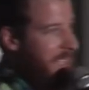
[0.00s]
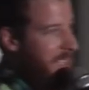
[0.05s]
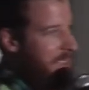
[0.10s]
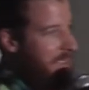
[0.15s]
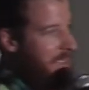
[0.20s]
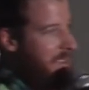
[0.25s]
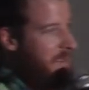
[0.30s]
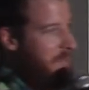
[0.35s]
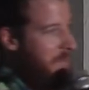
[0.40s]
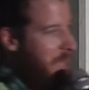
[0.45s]

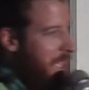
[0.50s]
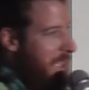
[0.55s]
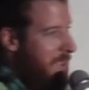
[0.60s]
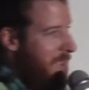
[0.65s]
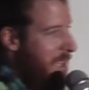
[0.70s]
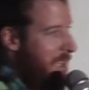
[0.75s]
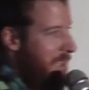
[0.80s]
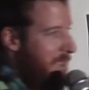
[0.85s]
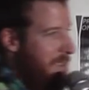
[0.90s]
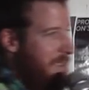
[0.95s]
It doesn't make
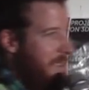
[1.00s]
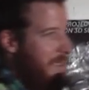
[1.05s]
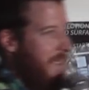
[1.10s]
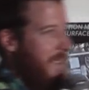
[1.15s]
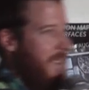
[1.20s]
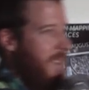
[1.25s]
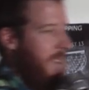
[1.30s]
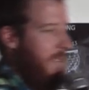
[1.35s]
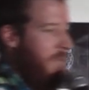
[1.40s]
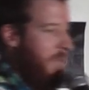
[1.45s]
sense.
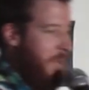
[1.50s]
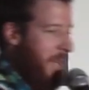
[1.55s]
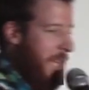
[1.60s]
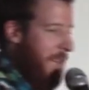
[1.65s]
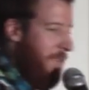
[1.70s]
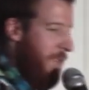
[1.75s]
If you